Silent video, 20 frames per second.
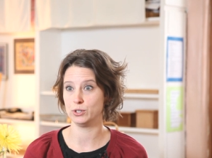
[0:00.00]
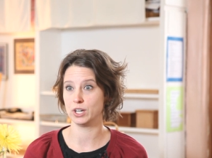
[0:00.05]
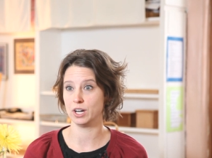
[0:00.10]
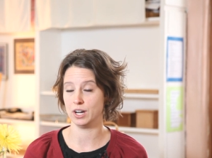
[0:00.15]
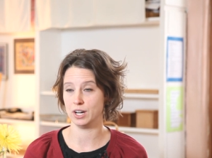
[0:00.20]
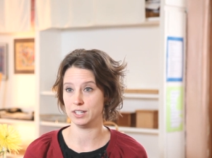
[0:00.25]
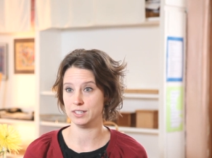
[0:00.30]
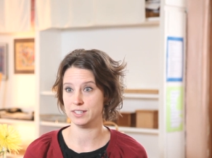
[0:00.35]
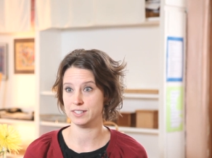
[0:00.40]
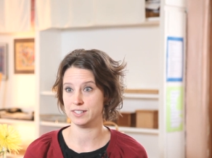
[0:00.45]

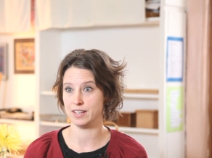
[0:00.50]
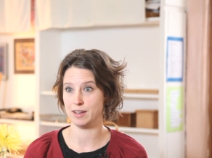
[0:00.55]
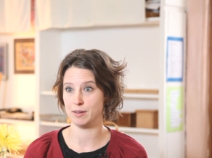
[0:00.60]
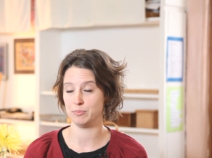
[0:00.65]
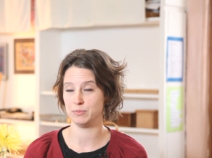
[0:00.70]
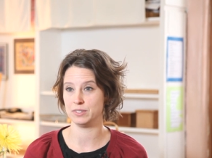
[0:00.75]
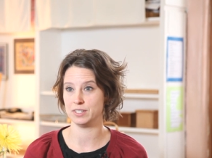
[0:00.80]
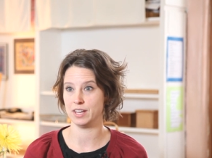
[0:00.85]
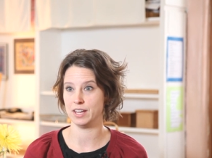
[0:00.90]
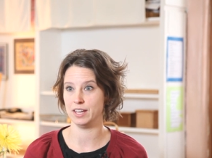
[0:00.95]

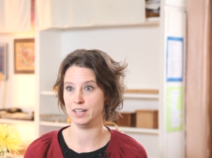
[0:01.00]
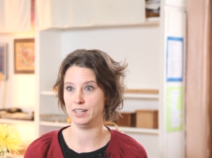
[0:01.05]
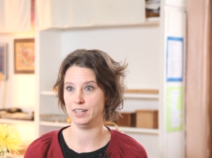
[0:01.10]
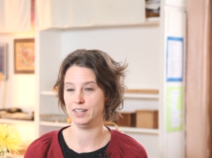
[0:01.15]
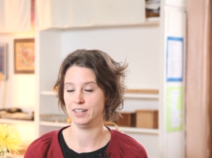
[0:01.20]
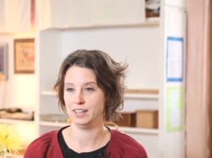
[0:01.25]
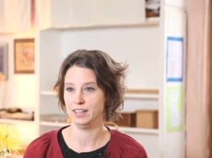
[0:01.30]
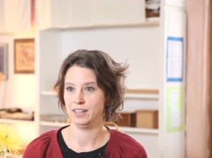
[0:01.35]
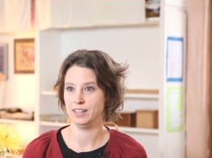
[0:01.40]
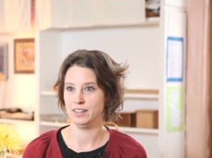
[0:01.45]
concept and
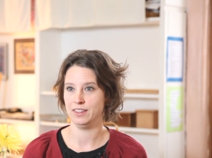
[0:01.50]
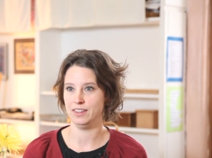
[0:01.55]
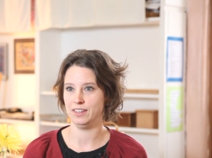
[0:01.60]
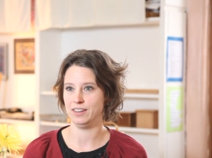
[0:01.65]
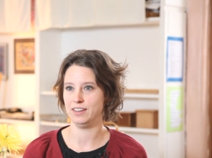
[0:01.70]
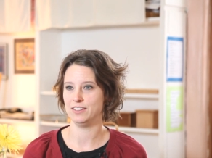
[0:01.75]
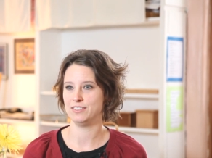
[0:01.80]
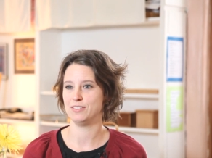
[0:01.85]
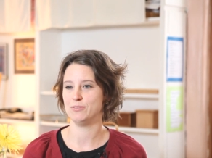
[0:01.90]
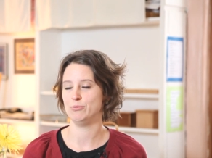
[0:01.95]

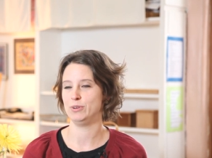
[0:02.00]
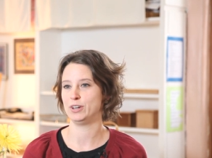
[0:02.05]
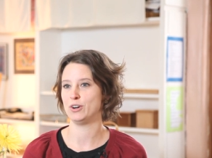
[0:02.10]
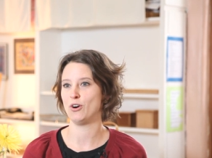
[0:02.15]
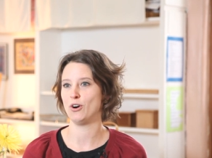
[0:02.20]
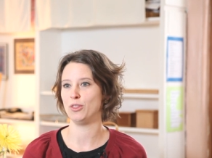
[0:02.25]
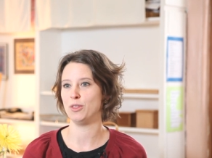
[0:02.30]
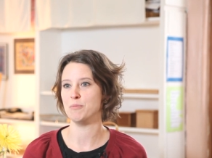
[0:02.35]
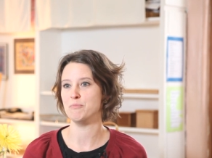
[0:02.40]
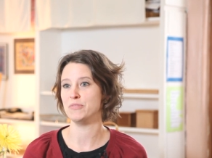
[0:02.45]
the, it, we
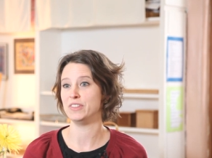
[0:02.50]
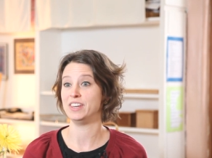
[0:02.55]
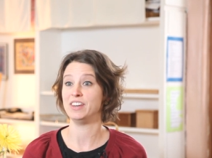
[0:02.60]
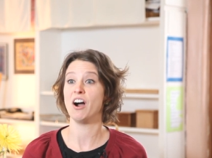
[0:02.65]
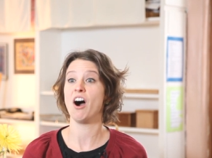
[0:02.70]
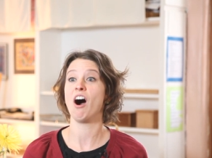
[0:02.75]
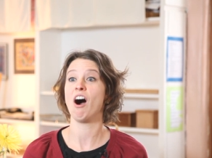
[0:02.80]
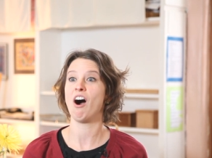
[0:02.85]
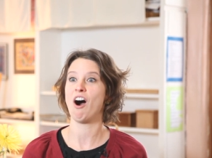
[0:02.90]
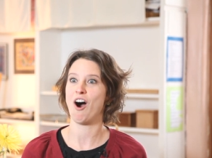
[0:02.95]
call them the
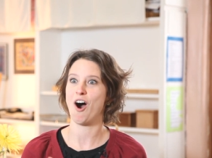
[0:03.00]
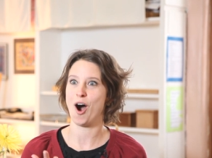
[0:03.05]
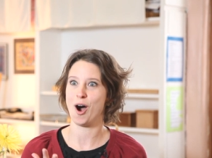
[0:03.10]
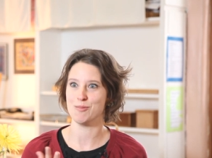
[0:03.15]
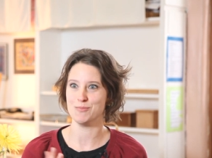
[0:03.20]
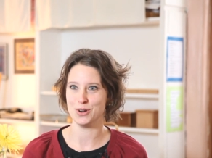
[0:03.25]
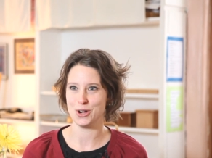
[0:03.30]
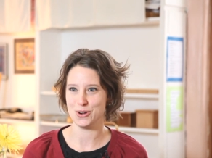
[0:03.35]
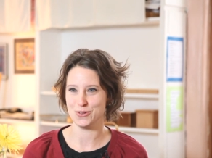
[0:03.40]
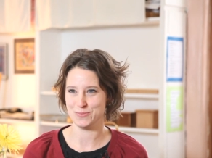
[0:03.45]
aha
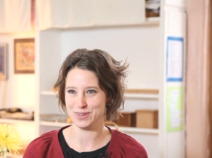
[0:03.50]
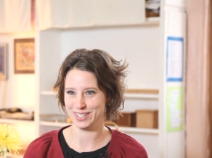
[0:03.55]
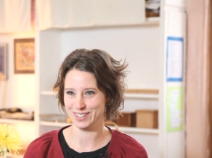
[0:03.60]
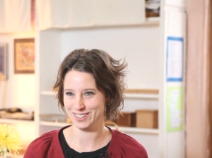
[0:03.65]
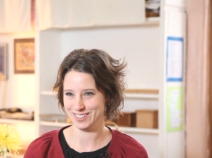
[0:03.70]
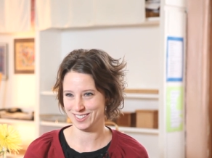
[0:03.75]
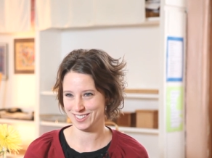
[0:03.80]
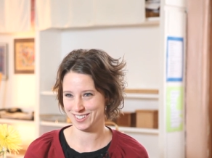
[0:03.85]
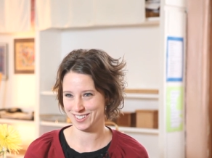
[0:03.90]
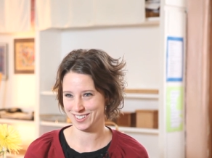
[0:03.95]

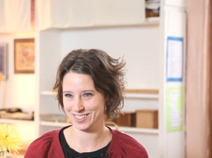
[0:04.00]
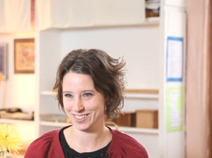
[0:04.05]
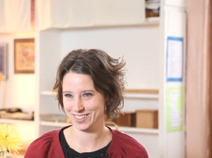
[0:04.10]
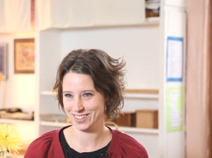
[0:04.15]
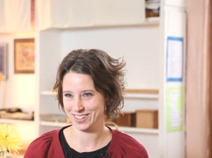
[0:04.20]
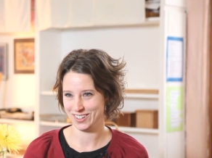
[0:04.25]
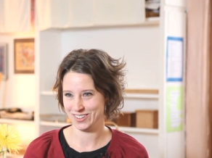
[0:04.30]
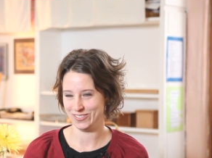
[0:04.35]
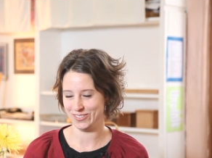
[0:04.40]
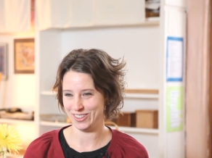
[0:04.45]
moments
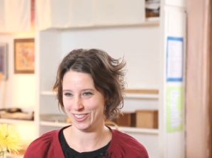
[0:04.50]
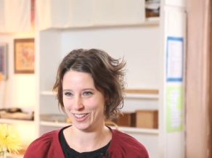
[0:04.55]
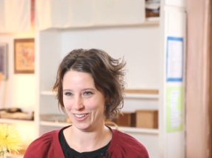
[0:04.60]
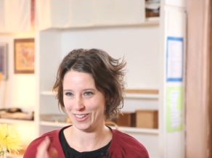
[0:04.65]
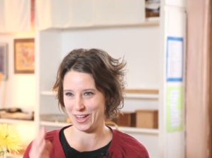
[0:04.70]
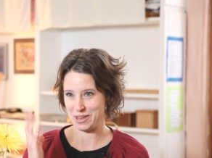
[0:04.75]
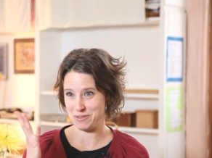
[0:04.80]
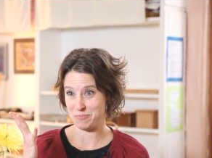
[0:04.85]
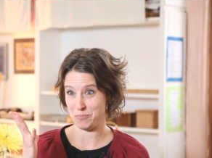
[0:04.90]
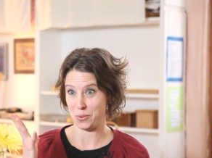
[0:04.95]
when the
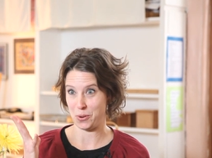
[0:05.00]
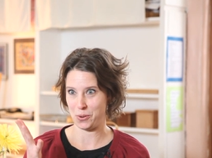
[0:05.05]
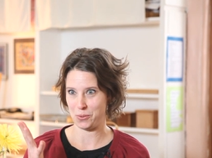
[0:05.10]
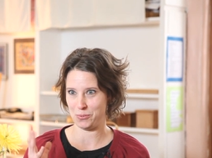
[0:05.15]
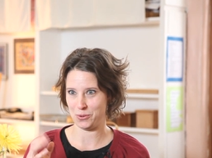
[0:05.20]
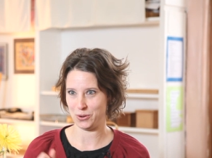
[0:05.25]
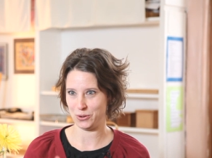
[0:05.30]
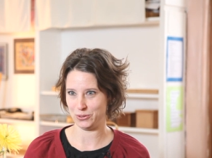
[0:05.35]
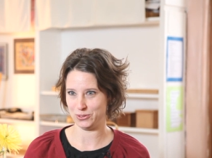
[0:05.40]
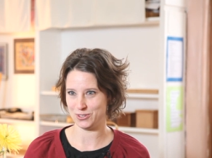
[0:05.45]
light
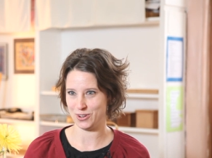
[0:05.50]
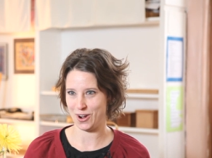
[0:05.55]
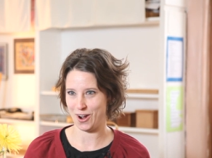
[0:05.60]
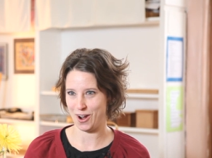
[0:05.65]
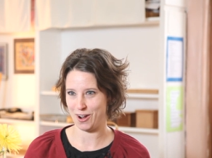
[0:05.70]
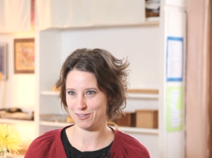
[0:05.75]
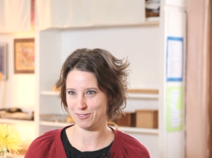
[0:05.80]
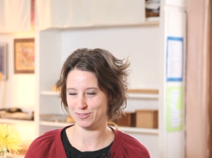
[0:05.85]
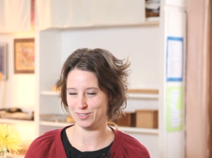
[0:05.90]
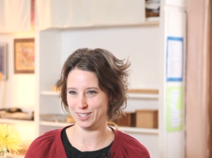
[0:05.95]
bulb goes
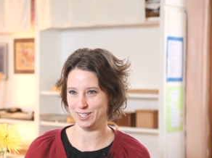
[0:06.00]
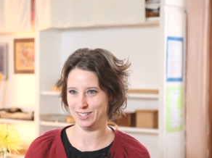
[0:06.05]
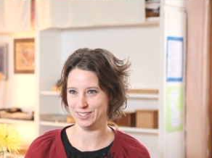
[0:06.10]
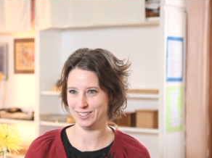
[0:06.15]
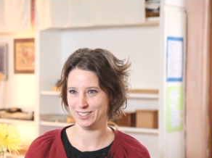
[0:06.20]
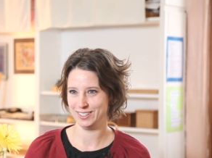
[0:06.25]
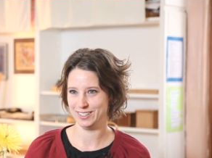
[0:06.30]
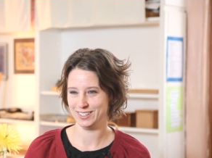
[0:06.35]
off and,